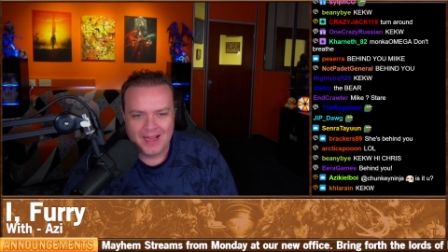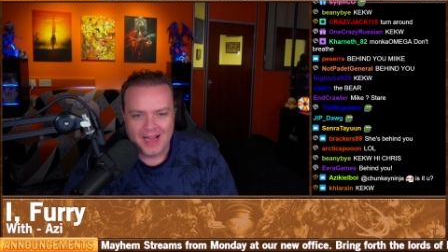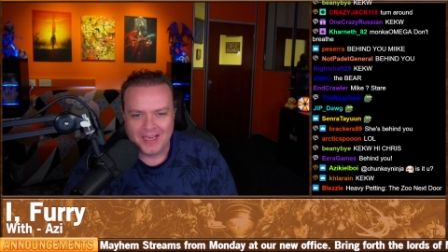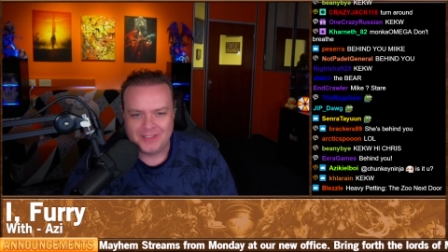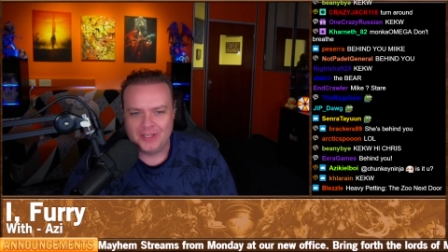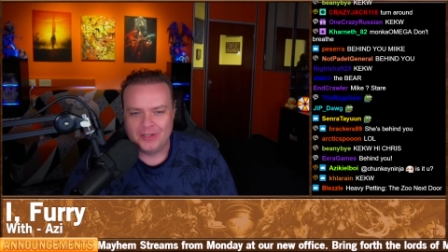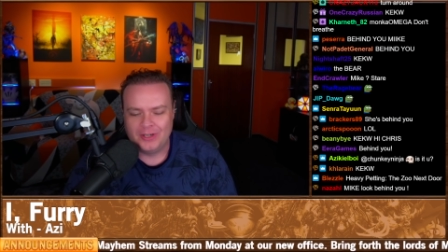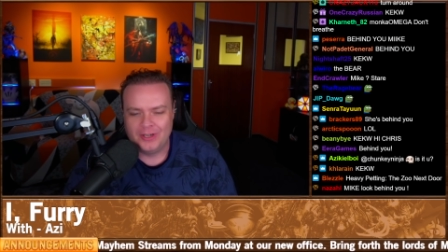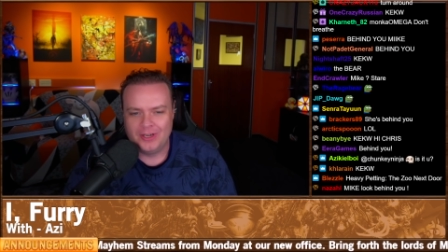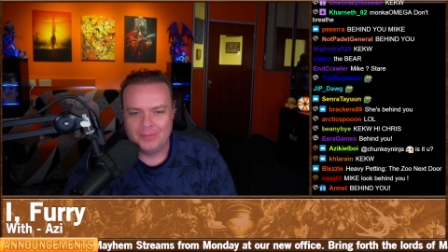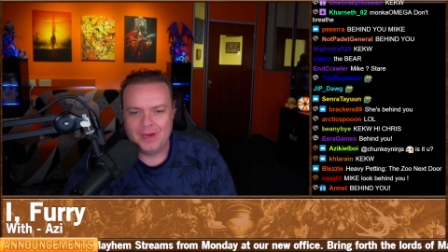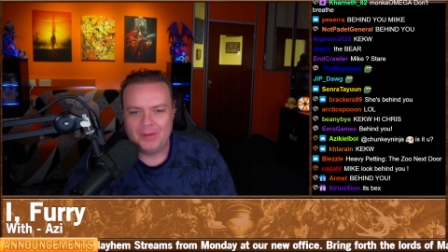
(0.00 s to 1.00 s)
Azzy had
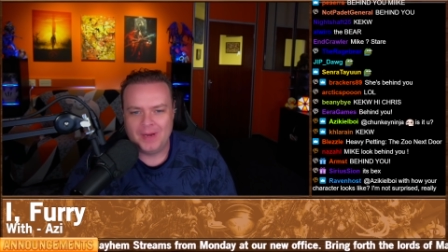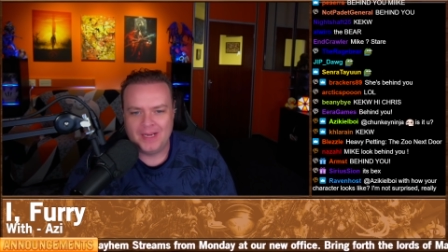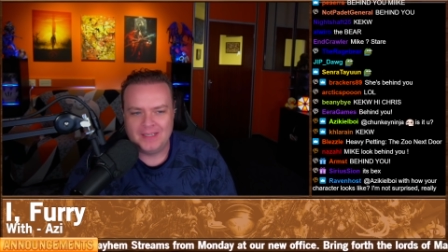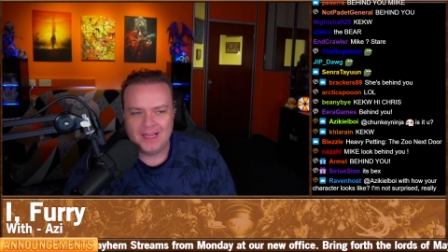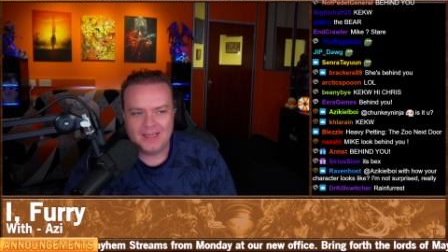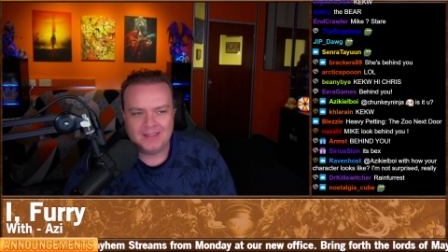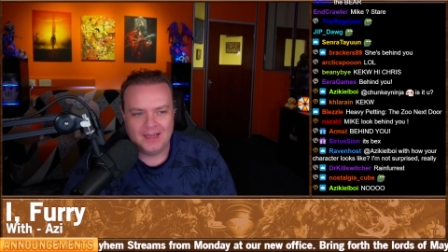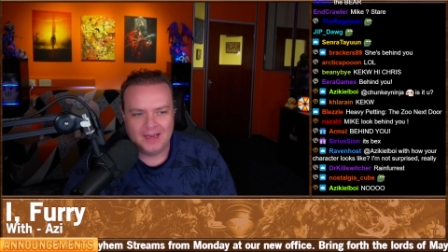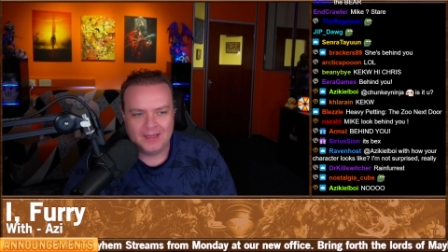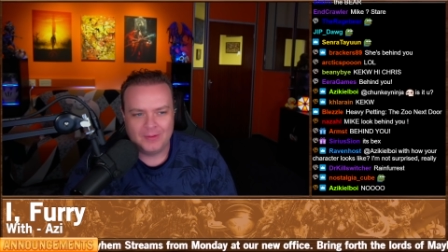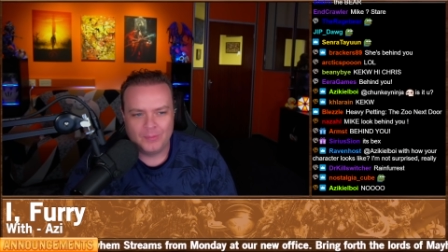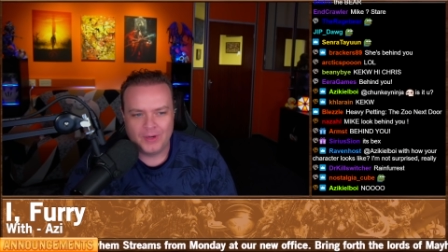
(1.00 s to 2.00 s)
heard about my dad
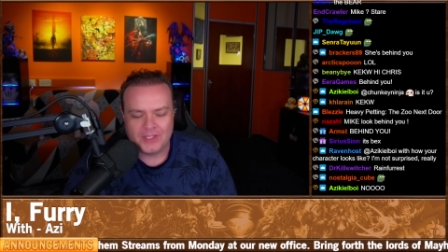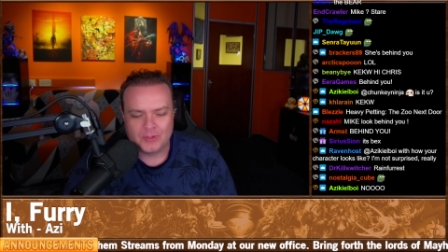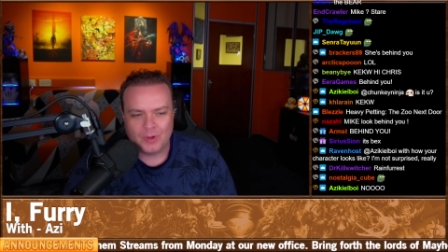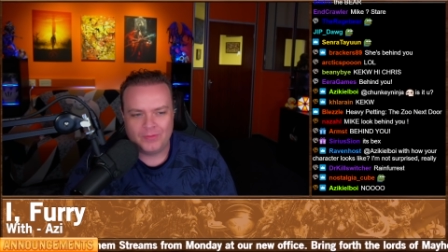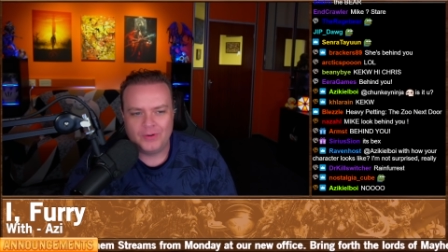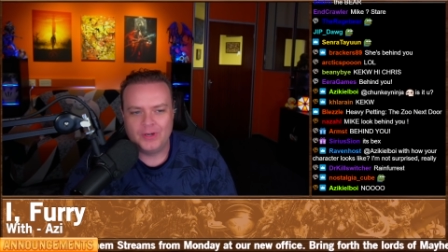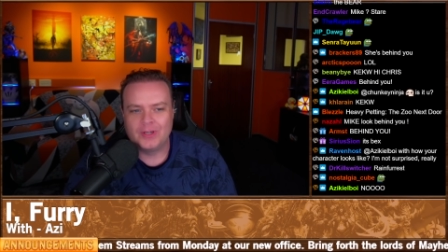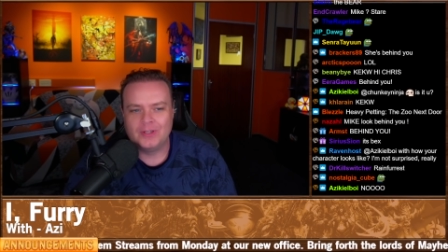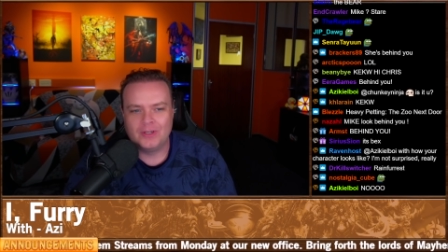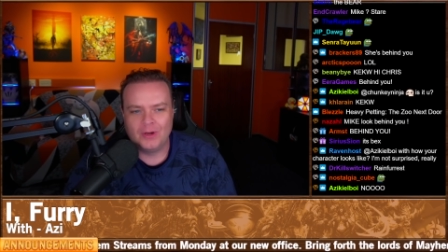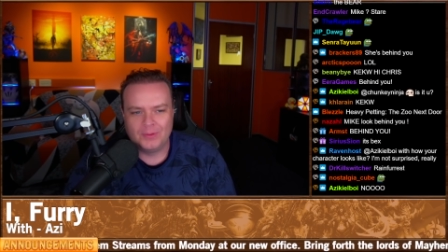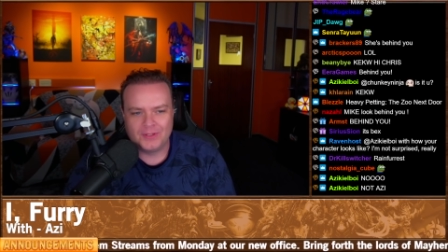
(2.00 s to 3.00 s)
dying and wanted to offer her
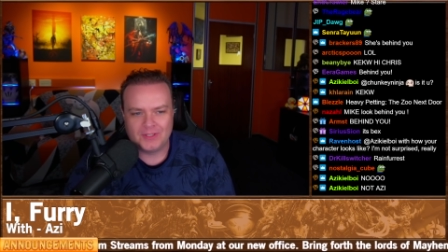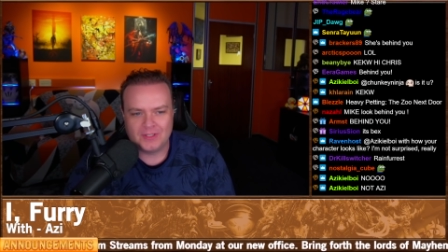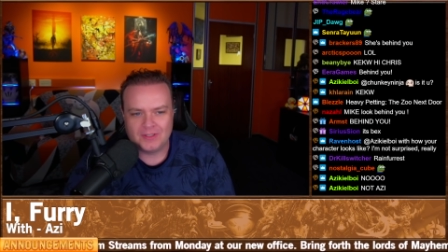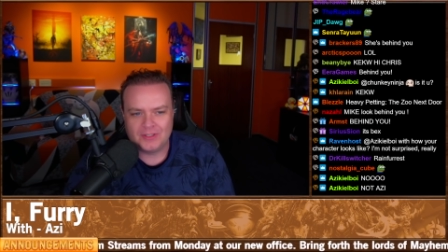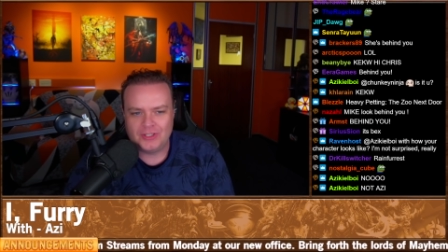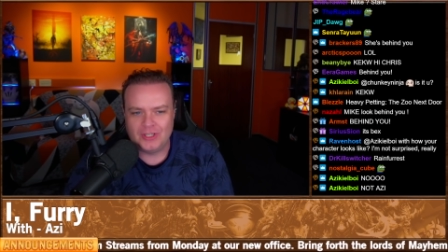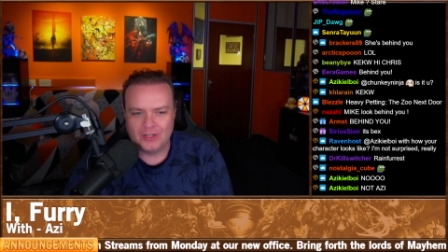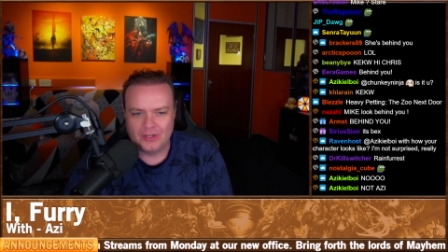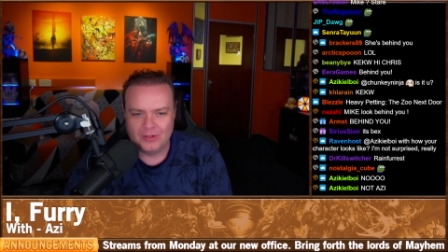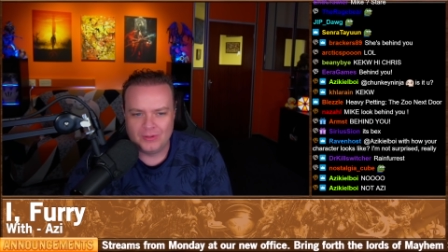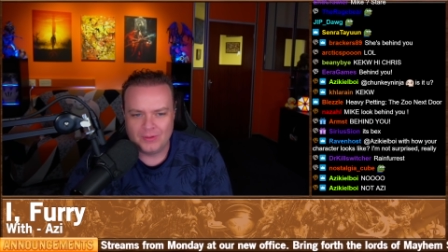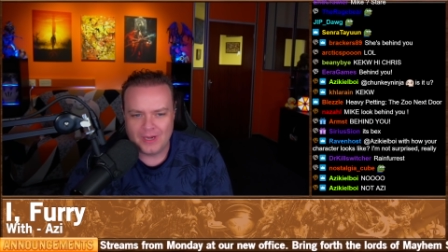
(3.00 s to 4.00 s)
condolences, as she
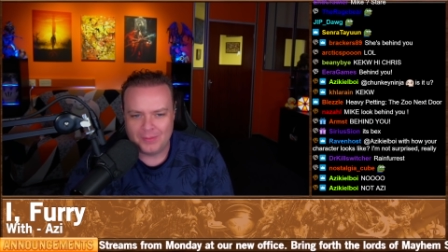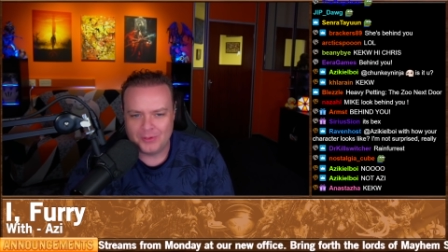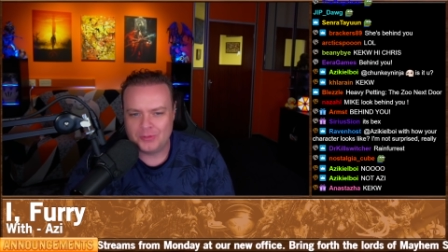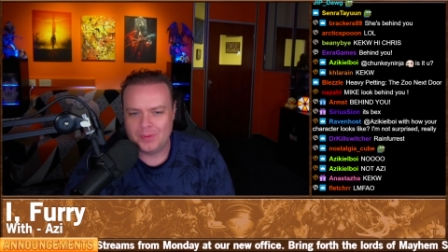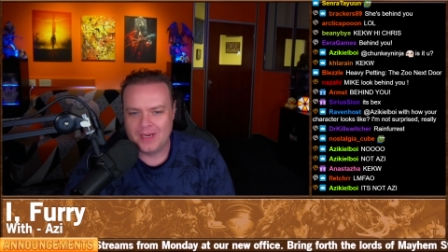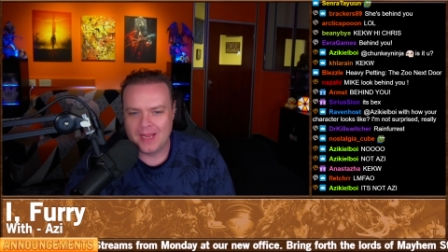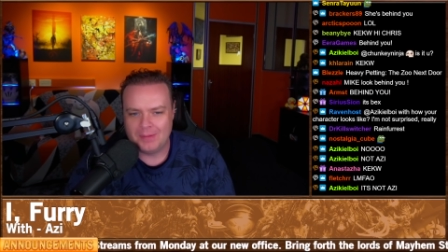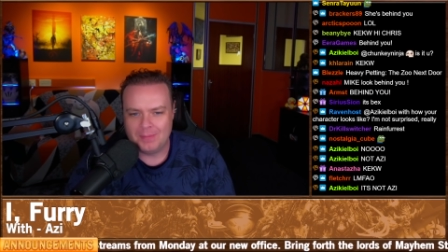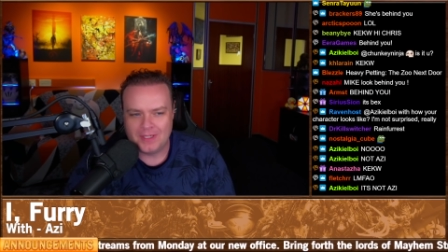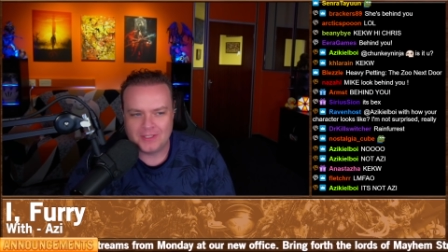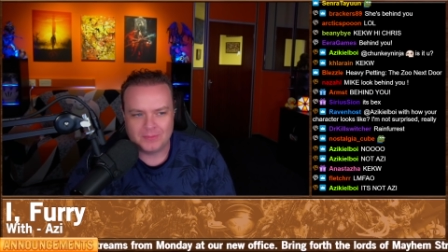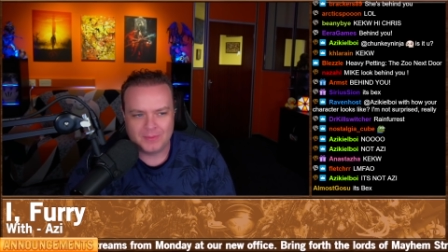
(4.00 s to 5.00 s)
knew how much my dad
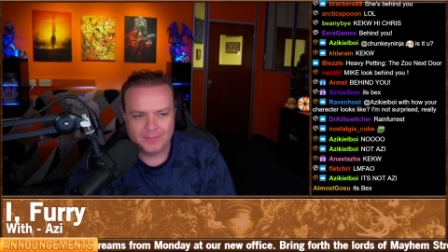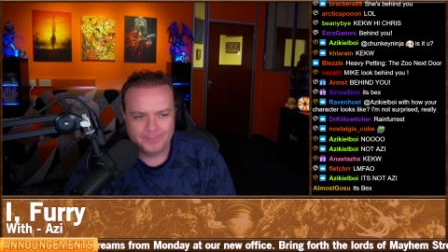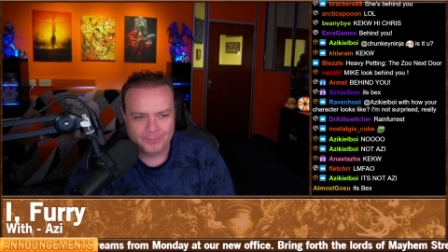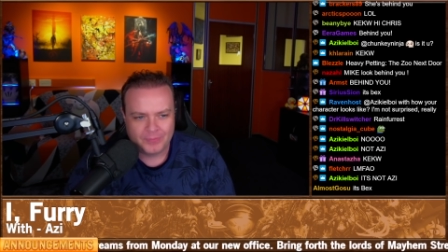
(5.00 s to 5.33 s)
meant to me.